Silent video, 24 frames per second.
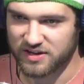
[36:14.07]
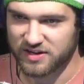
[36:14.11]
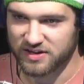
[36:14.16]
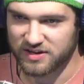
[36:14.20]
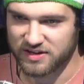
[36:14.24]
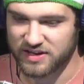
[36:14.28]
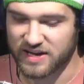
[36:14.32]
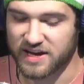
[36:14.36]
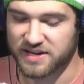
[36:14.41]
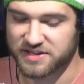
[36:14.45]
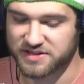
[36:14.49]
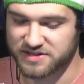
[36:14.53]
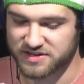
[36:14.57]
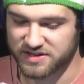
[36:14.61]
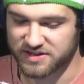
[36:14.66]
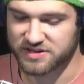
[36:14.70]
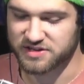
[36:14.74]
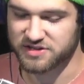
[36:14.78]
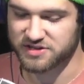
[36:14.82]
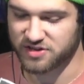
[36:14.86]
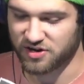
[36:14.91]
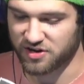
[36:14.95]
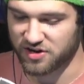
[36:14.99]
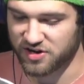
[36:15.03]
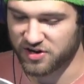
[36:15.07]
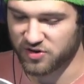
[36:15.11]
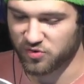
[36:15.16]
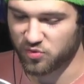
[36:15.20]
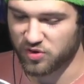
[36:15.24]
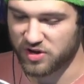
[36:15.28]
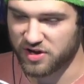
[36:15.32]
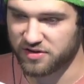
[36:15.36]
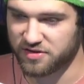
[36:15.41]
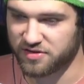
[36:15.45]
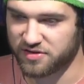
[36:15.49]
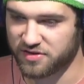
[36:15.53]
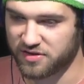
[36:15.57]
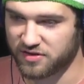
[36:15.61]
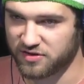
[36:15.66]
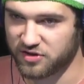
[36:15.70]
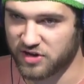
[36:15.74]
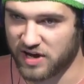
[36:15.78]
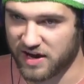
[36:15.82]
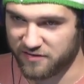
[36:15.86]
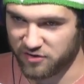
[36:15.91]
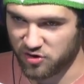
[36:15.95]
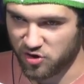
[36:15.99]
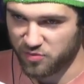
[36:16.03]
Yes. Starting with. You
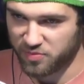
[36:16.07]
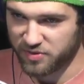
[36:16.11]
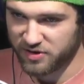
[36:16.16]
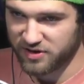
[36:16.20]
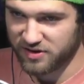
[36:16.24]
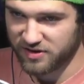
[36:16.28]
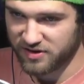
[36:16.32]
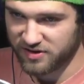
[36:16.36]
have it open.